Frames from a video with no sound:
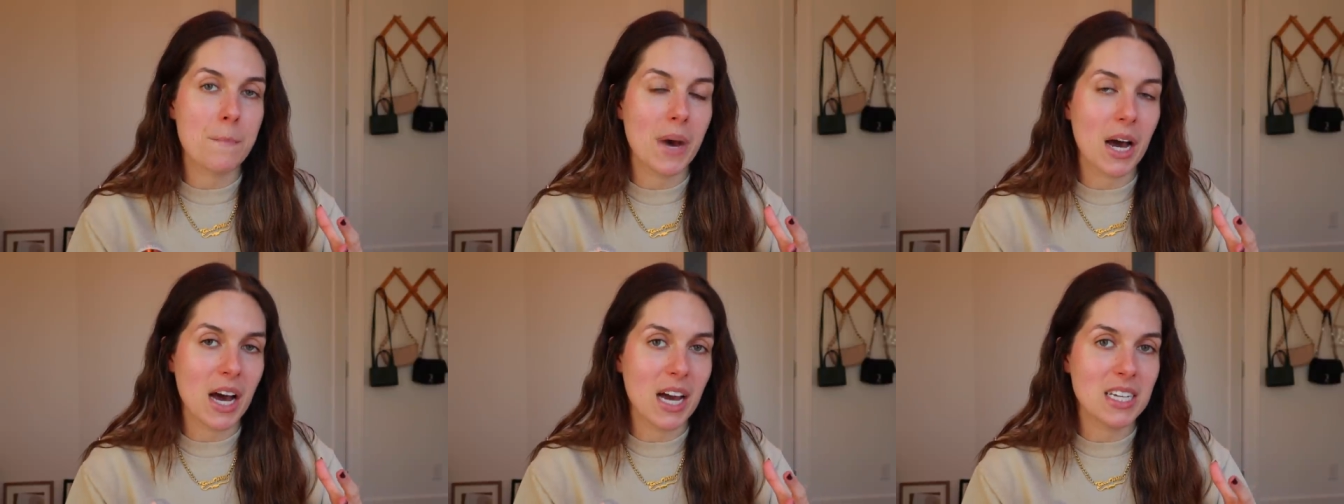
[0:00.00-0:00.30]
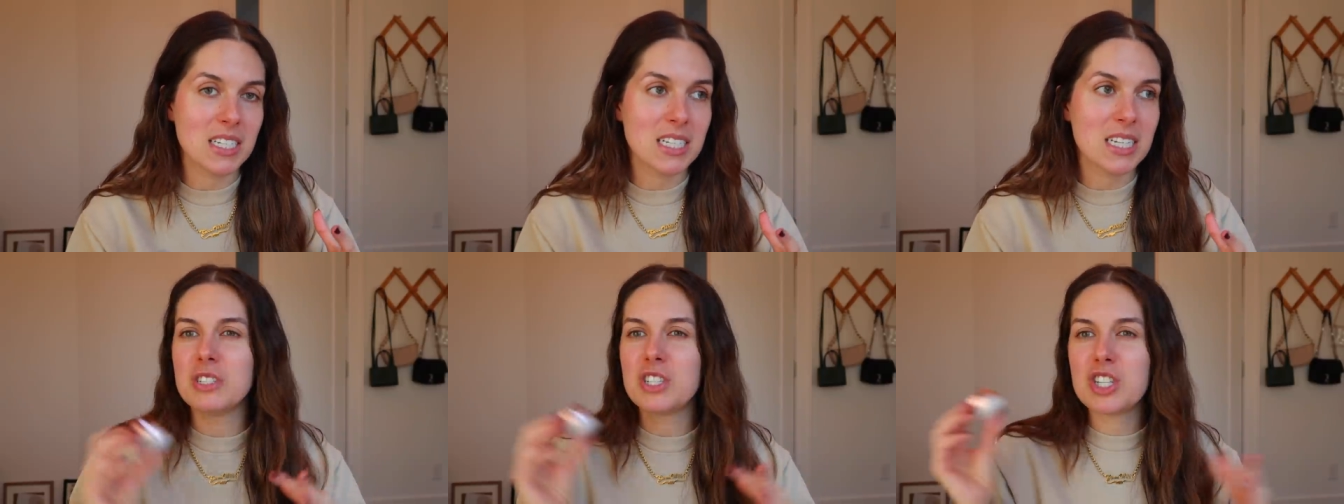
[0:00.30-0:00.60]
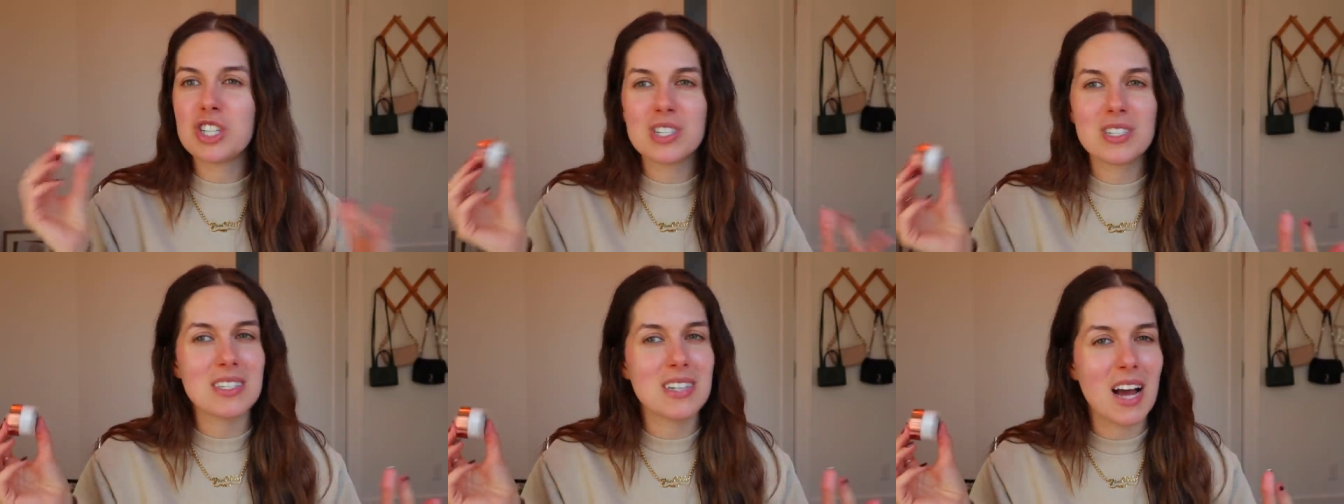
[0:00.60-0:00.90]
but it's
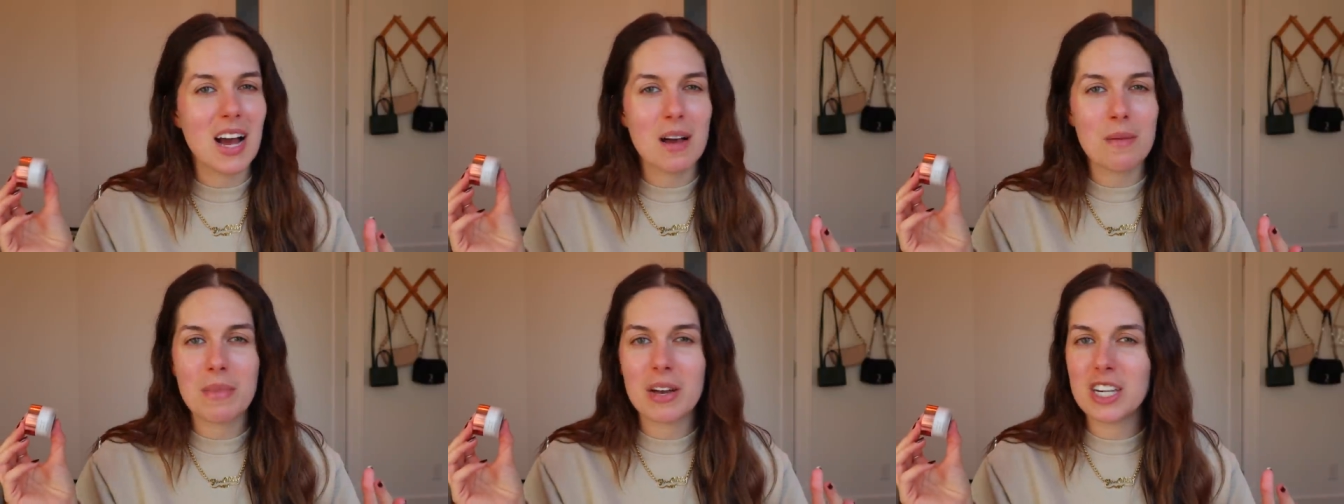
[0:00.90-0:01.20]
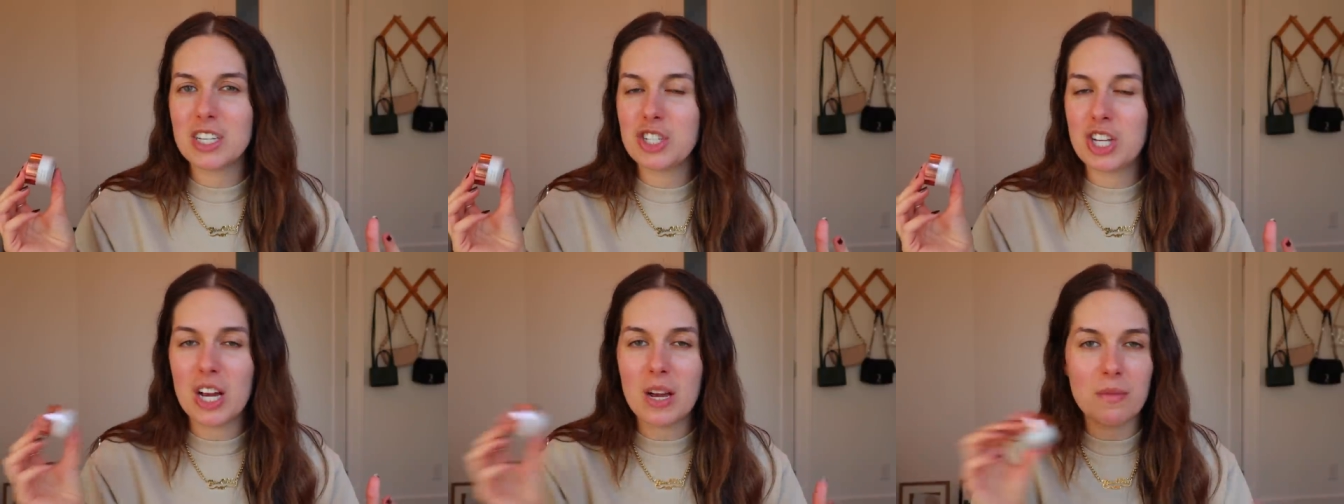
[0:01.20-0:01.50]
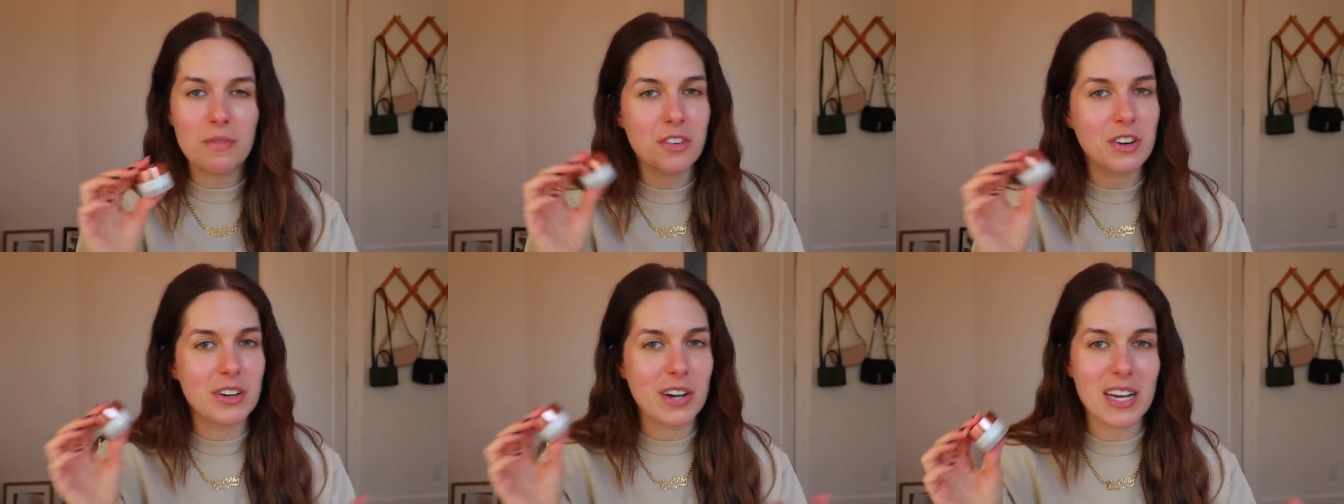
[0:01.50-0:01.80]
just not my
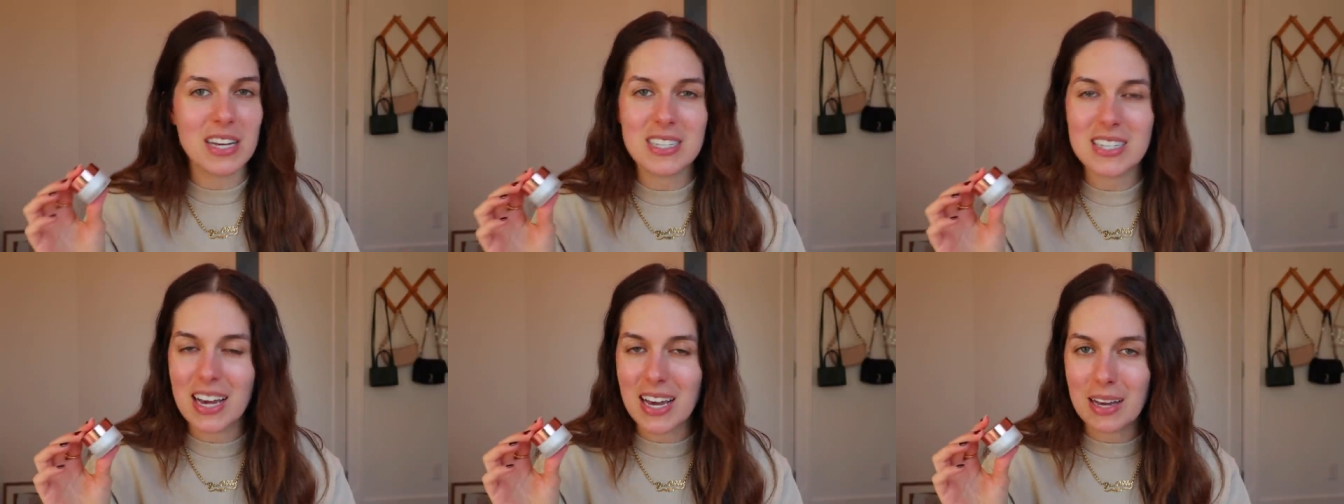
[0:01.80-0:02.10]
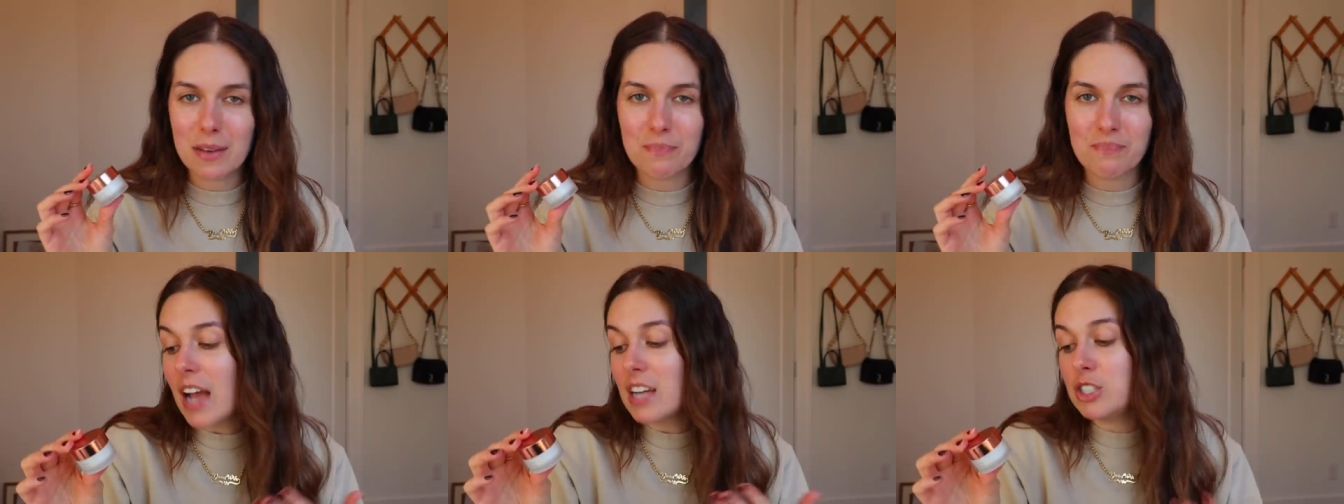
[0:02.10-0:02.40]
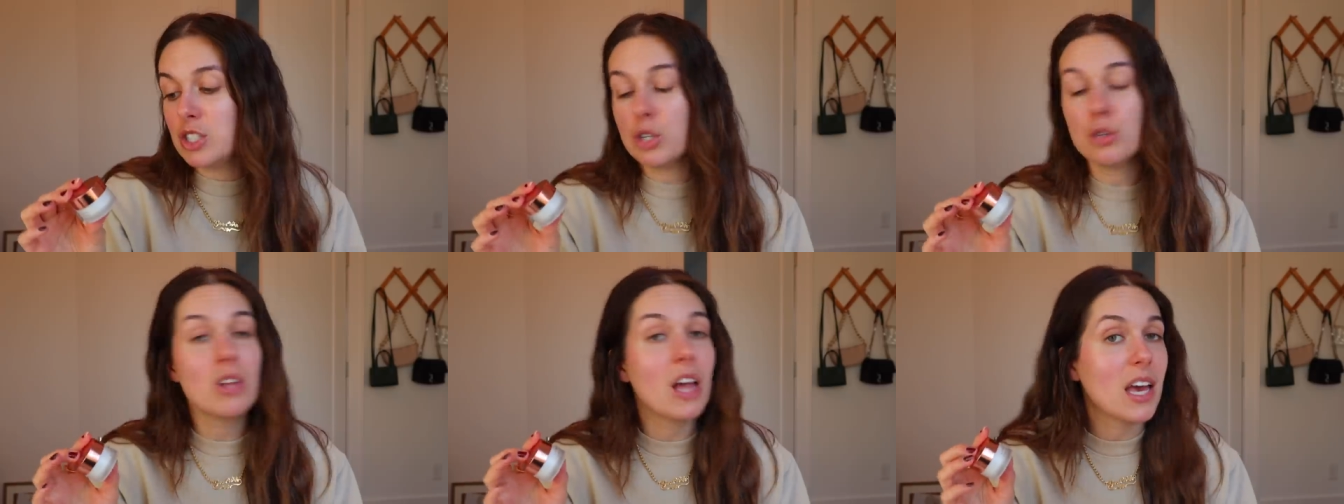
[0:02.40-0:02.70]
jam for nighttime. I
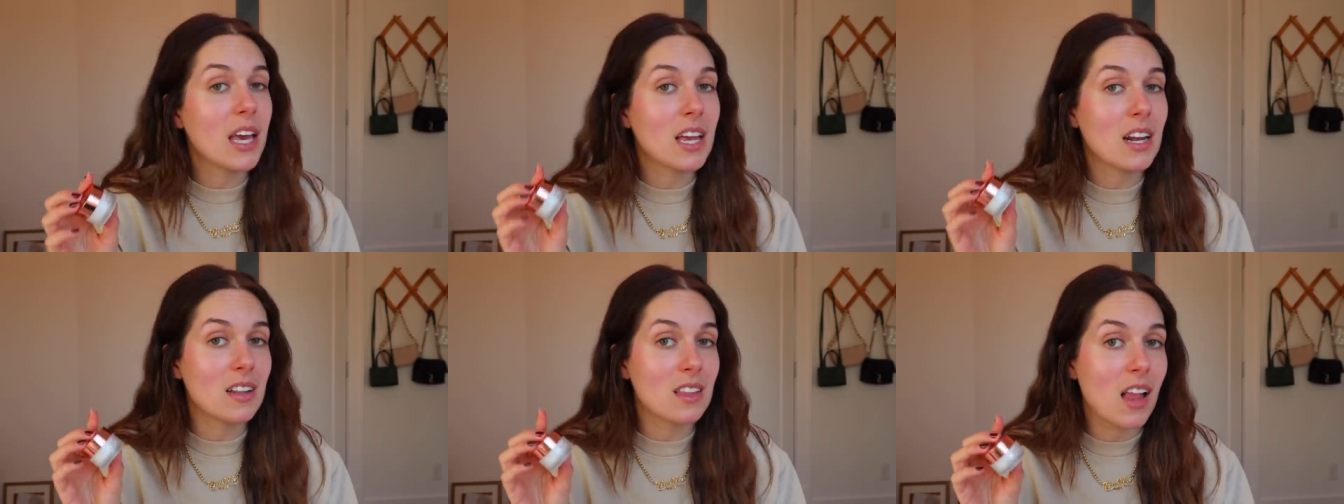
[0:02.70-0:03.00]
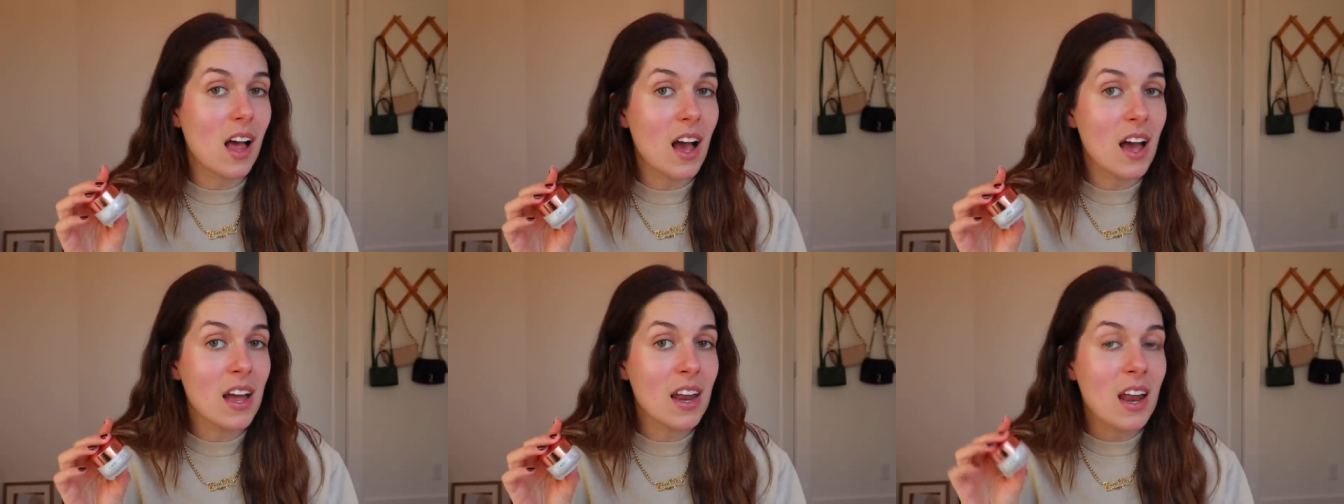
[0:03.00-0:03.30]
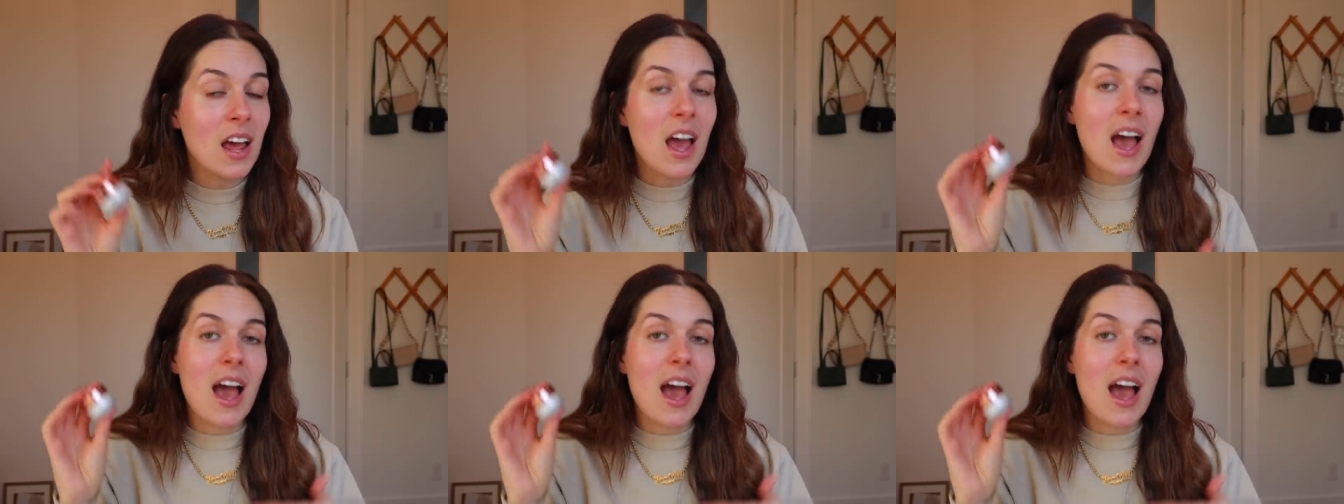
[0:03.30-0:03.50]
do like it a lot.